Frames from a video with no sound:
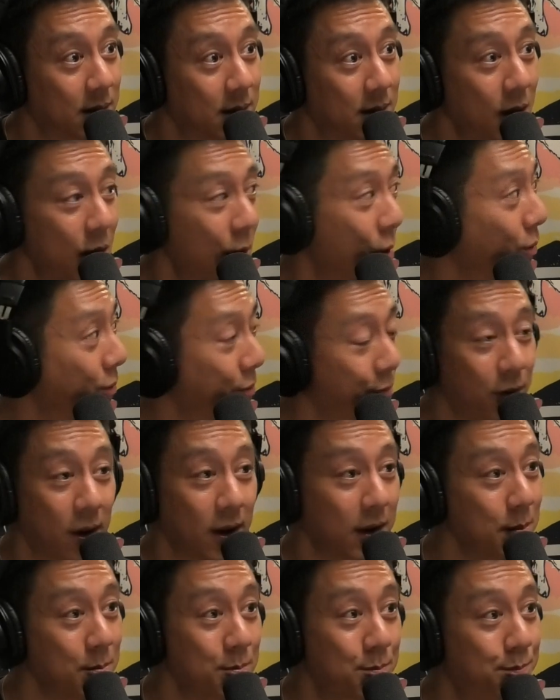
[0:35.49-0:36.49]
No,
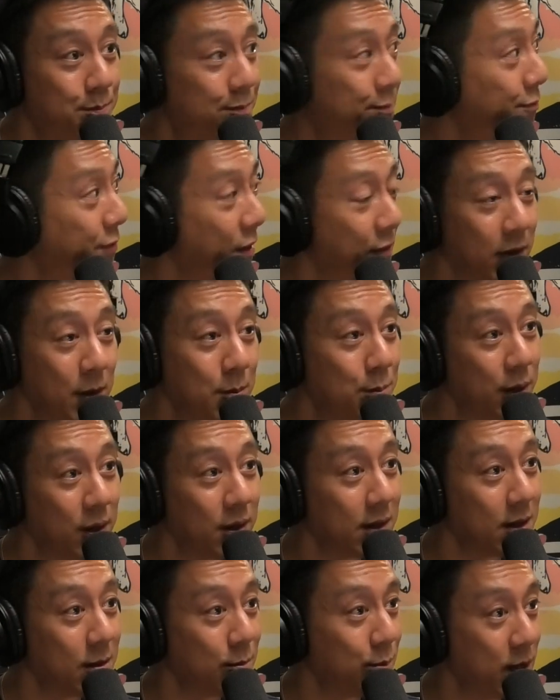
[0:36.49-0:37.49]
fucking 50
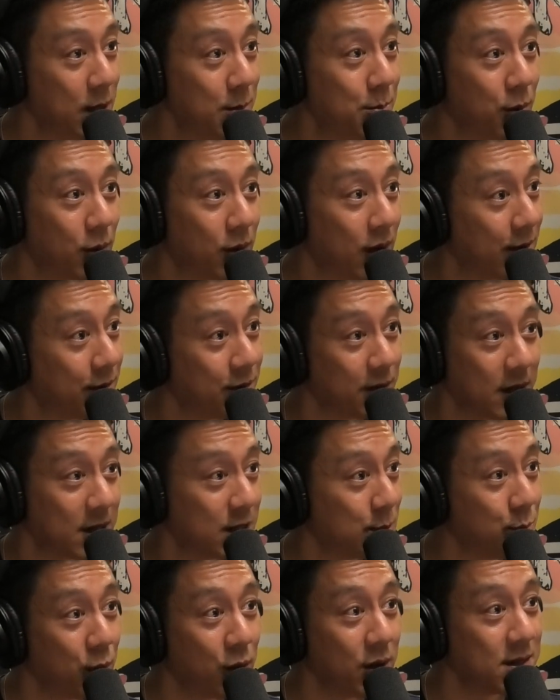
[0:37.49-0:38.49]
billion people have
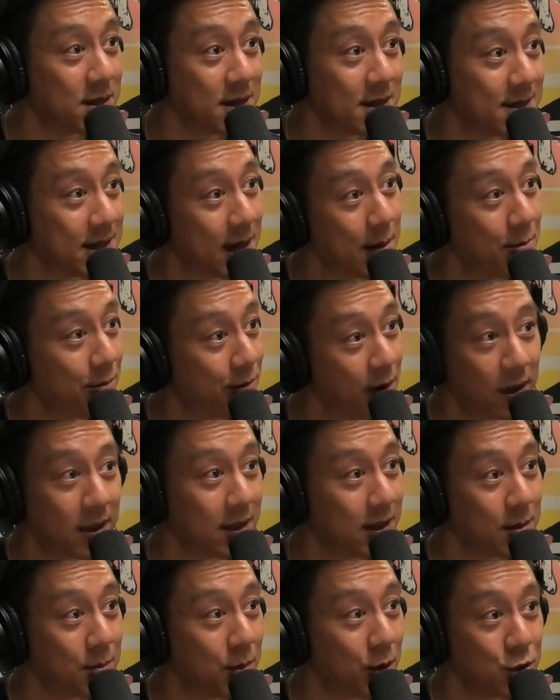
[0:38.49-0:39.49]
experienced the same
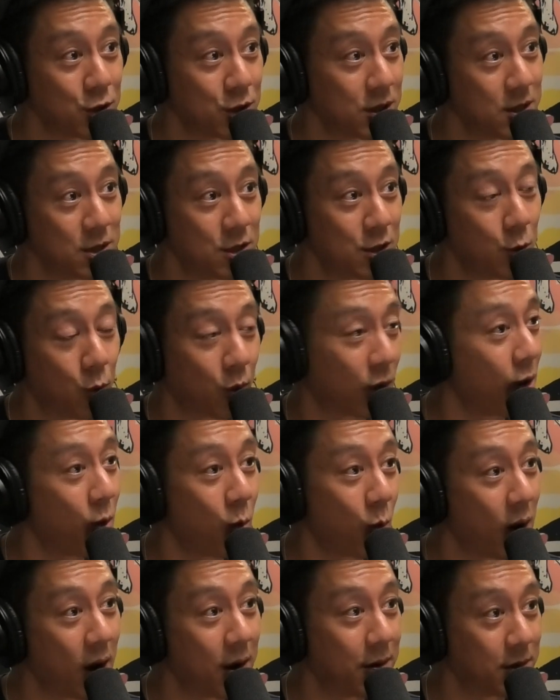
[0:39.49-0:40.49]
fucking emotion as you. We're
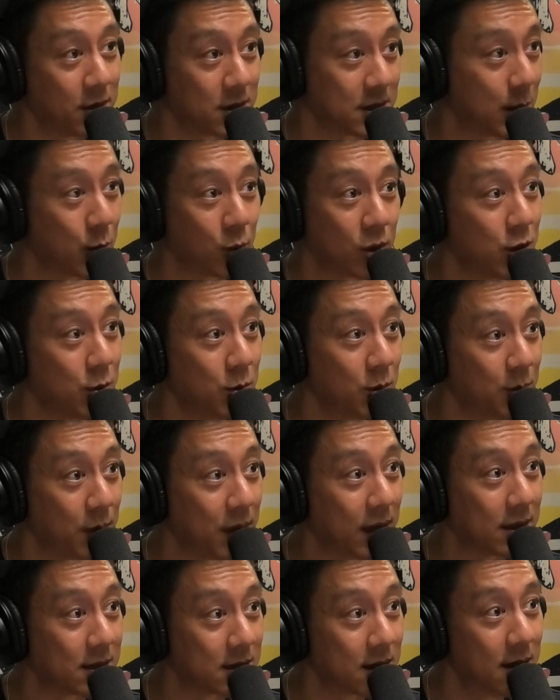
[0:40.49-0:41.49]
all wired the same. We're human
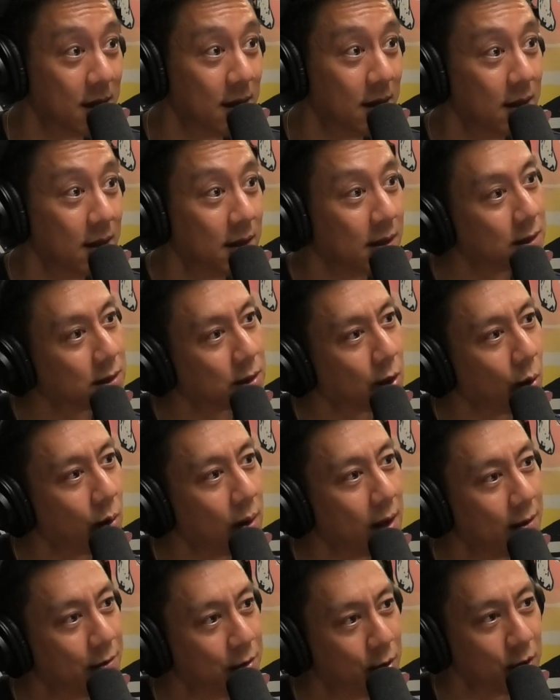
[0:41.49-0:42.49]
beings.
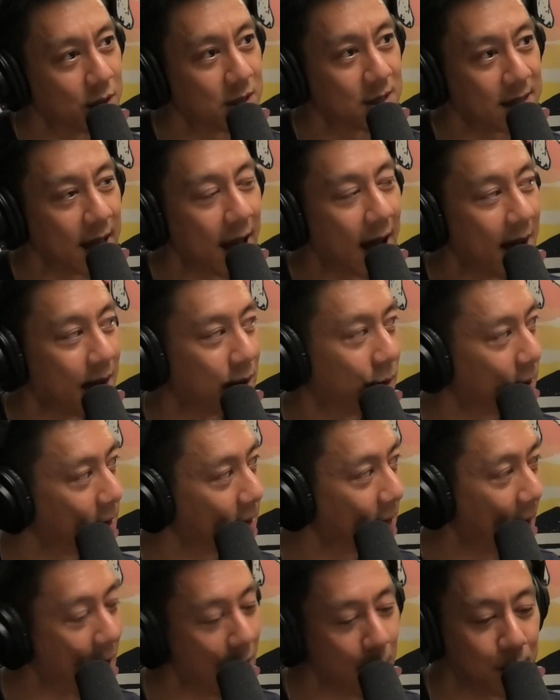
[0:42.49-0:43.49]
So if you're sad or
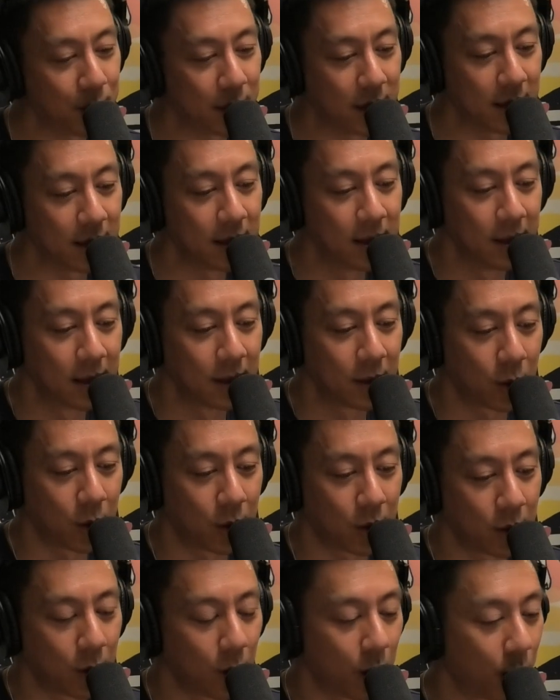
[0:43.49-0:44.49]
unhappy
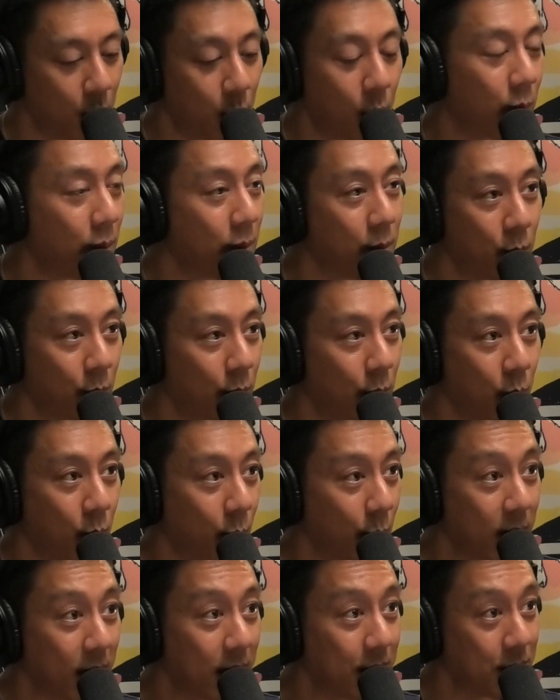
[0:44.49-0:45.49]
or
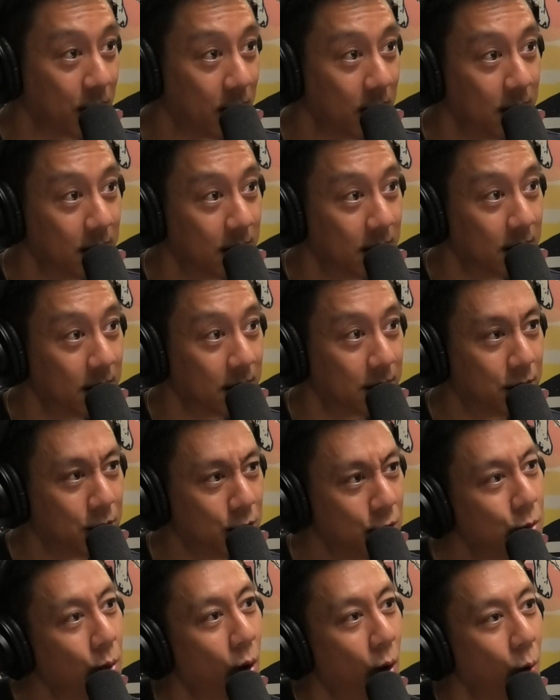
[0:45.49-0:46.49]
whatever,
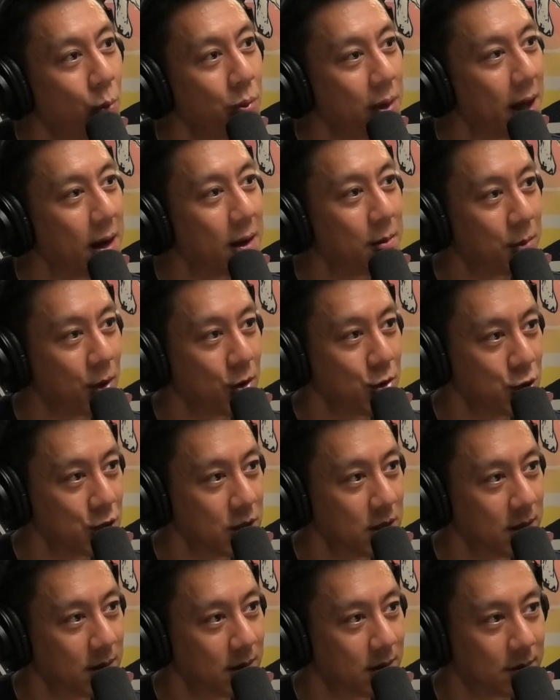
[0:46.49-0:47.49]
do you own that
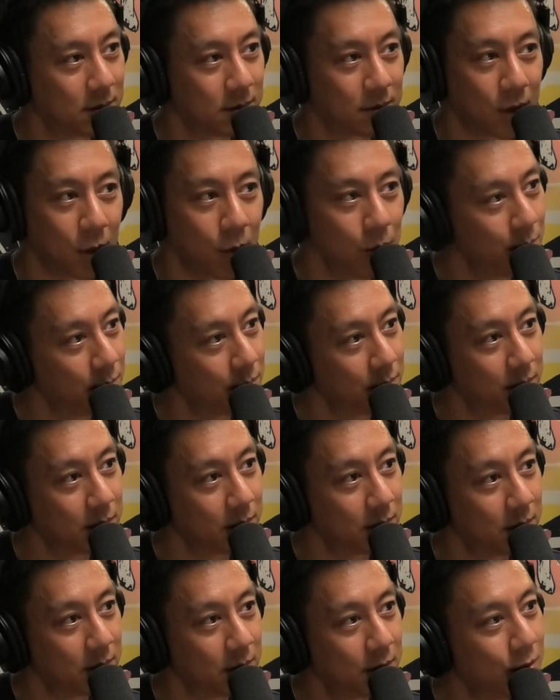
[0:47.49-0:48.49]
emotion? Nope.
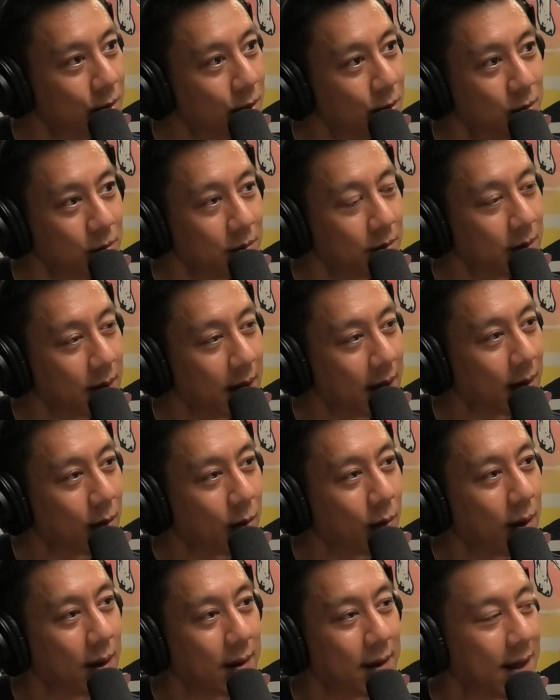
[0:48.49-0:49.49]
You don't. Like,
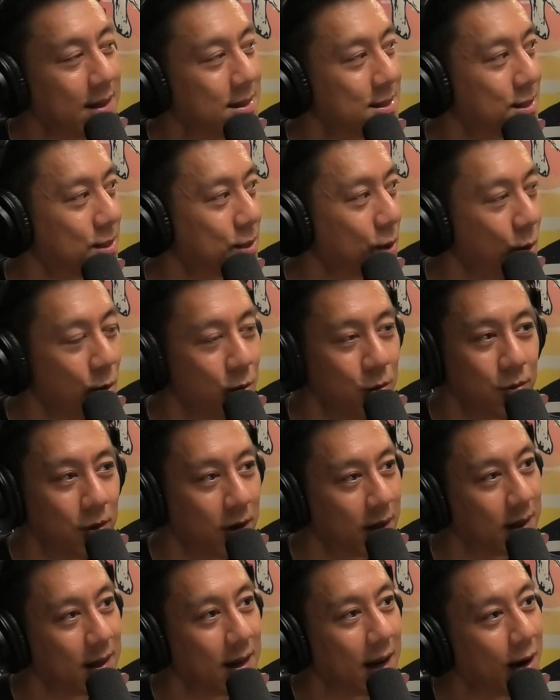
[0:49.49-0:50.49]
that's so
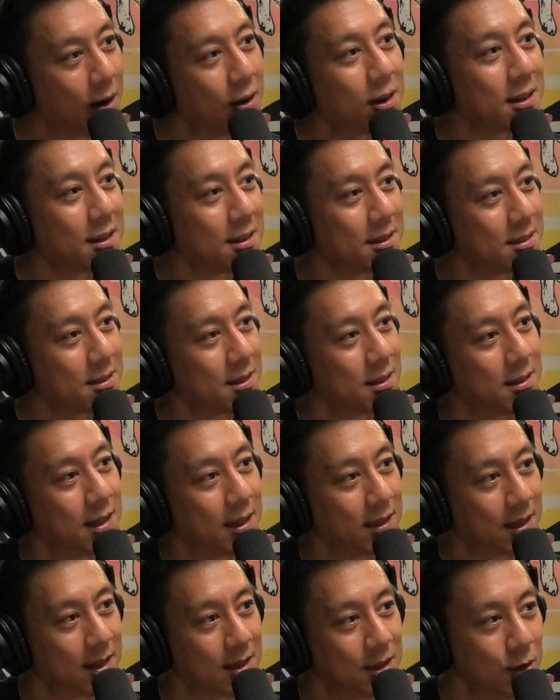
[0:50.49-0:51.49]
fucking arrogant to
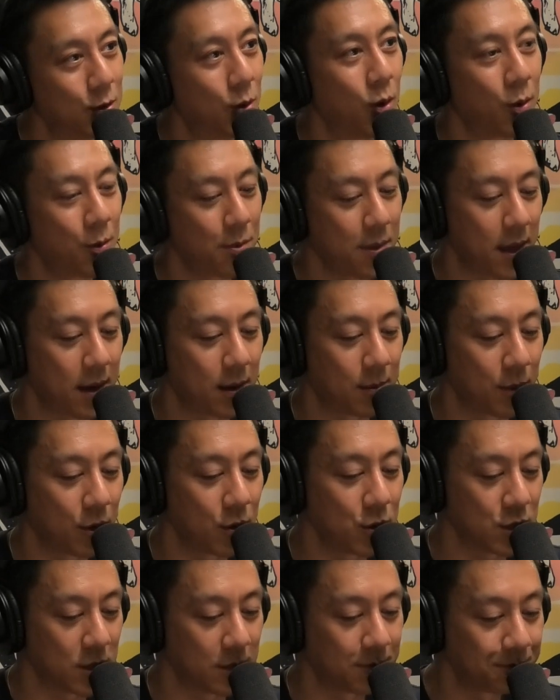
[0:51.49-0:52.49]
think that you own that
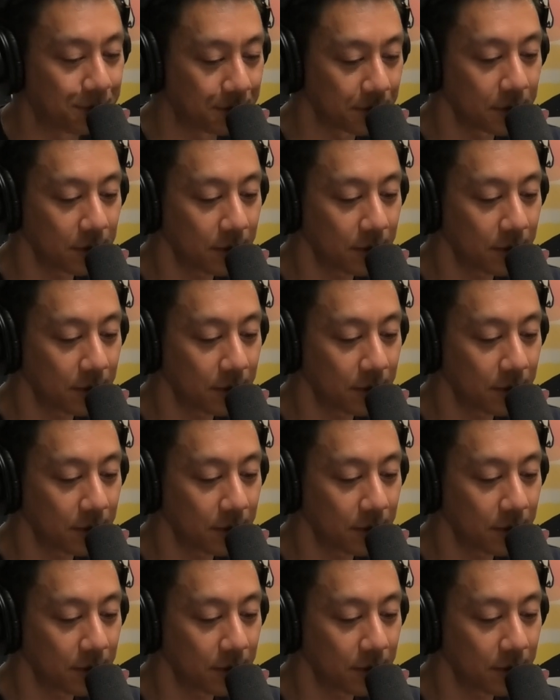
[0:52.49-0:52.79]
emotion.